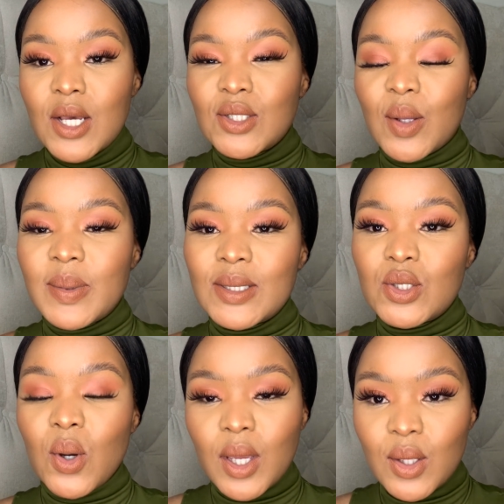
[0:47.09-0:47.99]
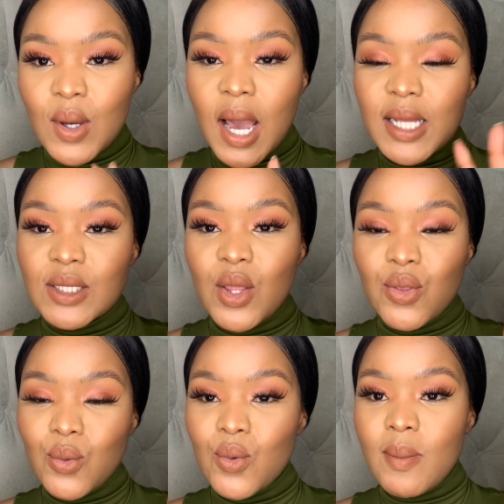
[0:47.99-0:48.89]
So I'll be talking you guys
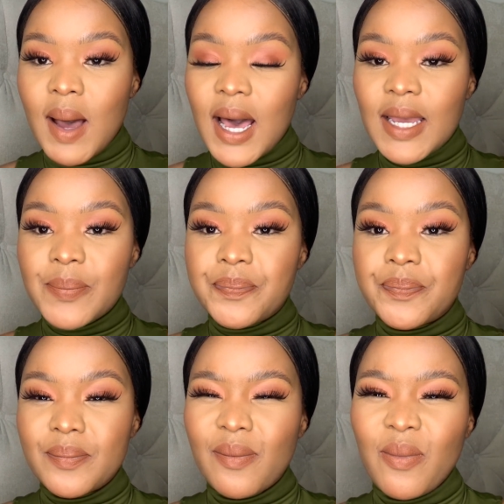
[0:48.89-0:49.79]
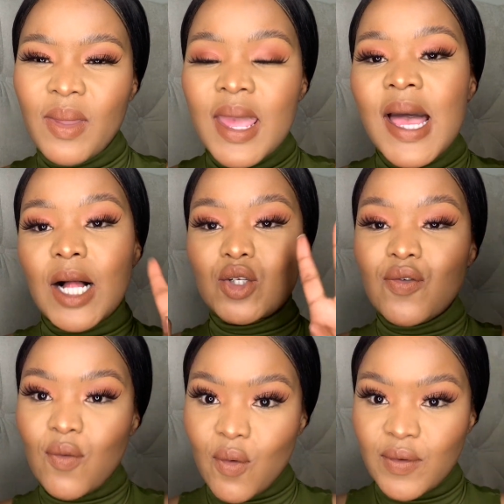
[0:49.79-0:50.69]
through my, I'll do
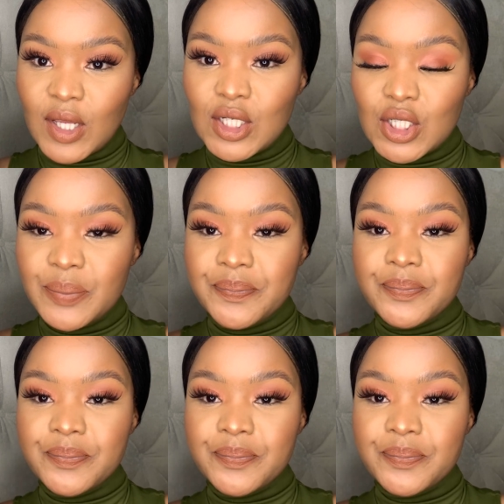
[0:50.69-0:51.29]
four of each.